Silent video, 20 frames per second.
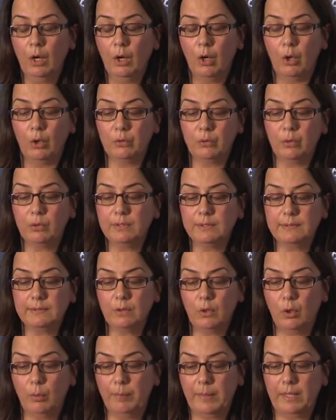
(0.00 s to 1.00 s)
Although this
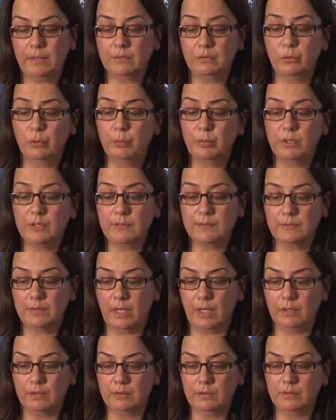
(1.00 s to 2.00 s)
law bans numerous
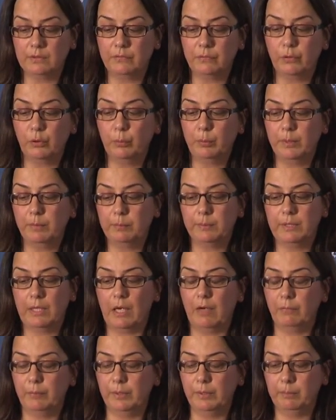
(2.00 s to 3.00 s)
titles, few people
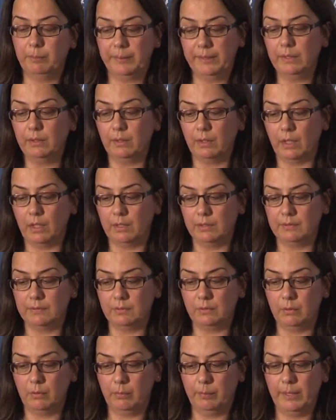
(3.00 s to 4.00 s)
have been
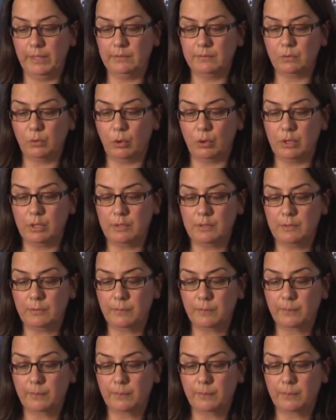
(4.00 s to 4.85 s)
penalized based on it.